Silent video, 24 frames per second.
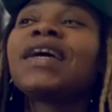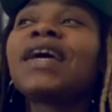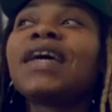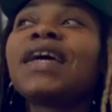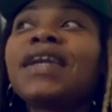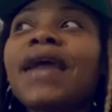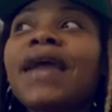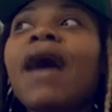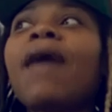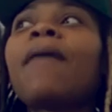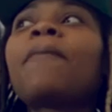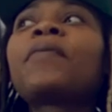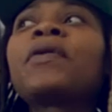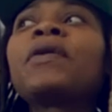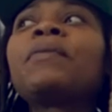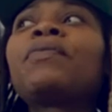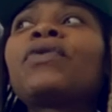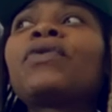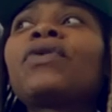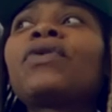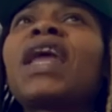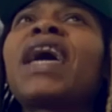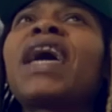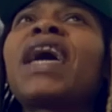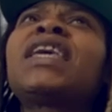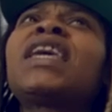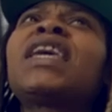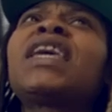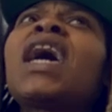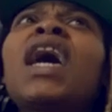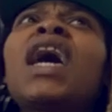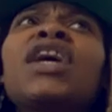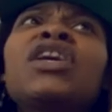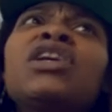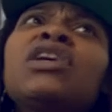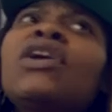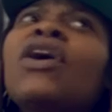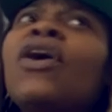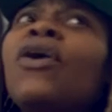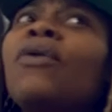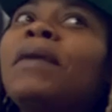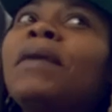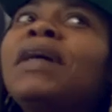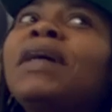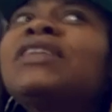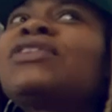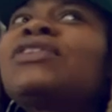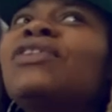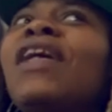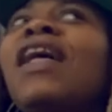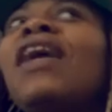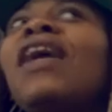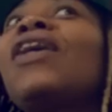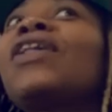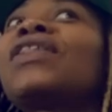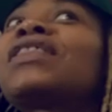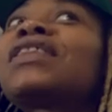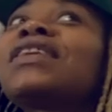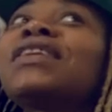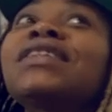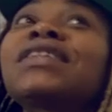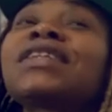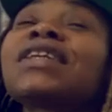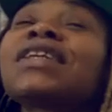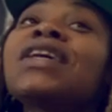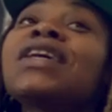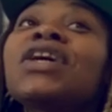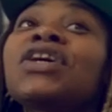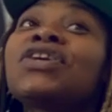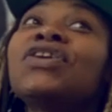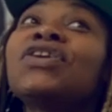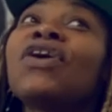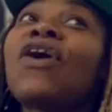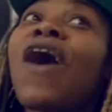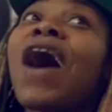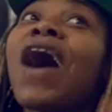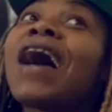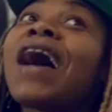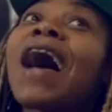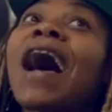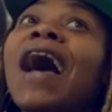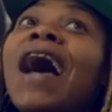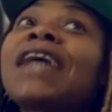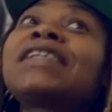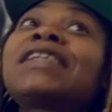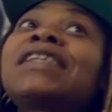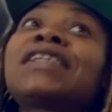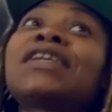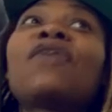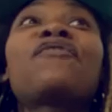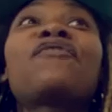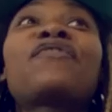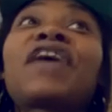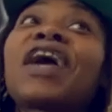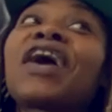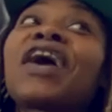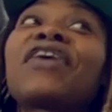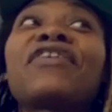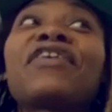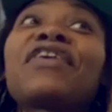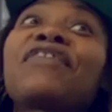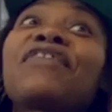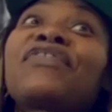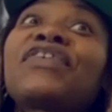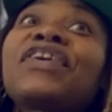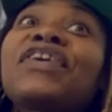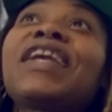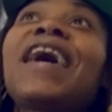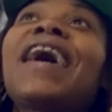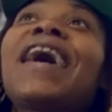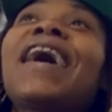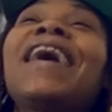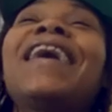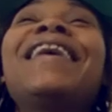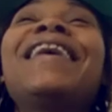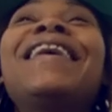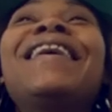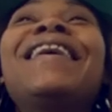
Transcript: Now people are like, yeah, you know, mental health is, you know, I, I self care every day.